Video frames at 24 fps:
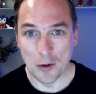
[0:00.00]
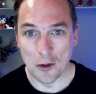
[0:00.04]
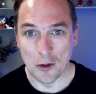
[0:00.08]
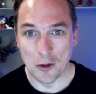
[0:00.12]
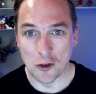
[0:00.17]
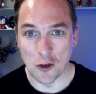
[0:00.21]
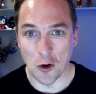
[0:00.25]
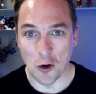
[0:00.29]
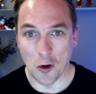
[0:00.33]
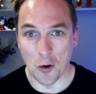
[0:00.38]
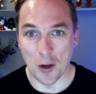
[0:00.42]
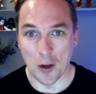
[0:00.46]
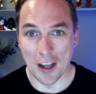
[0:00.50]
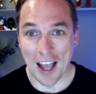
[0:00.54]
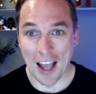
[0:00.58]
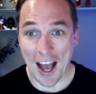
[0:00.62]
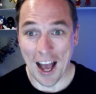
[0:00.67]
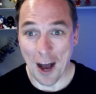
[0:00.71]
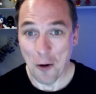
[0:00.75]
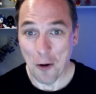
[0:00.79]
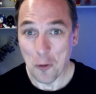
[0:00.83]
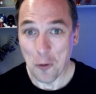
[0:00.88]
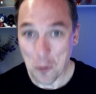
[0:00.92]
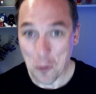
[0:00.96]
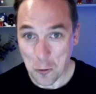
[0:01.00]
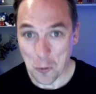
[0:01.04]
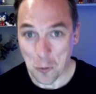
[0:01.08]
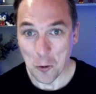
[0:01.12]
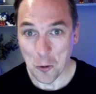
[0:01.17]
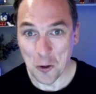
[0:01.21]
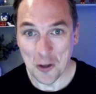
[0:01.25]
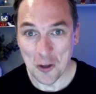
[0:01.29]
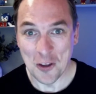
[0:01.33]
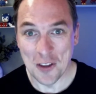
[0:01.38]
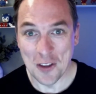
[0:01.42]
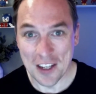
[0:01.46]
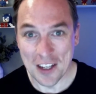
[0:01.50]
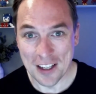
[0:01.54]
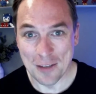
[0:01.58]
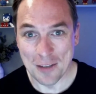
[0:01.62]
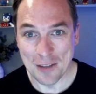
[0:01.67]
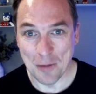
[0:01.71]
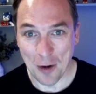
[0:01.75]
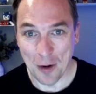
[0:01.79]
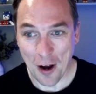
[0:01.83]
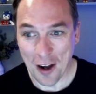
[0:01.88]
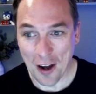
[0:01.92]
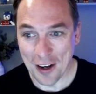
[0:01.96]
showing how cool this
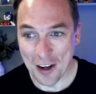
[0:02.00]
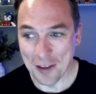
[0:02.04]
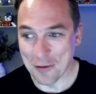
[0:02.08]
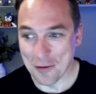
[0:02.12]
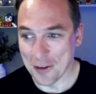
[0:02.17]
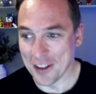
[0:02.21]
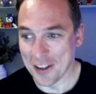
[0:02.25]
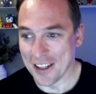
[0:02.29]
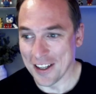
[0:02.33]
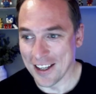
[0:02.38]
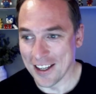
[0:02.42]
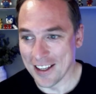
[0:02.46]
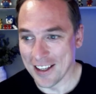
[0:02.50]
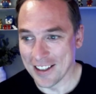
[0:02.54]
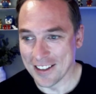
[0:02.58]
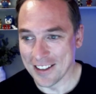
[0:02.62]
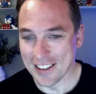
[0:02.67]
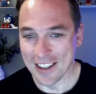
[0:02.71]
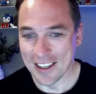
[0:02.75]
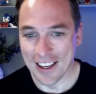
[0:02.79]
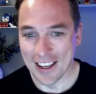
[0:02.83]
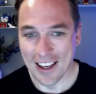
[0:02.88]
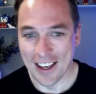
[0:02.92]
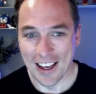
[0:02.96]
product really is